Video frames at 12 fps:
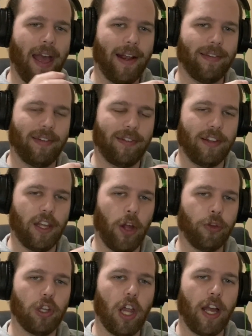access to the
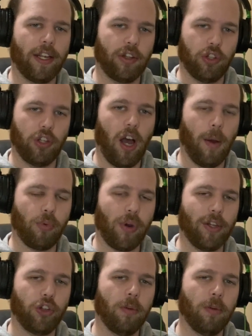underlying DOM, right?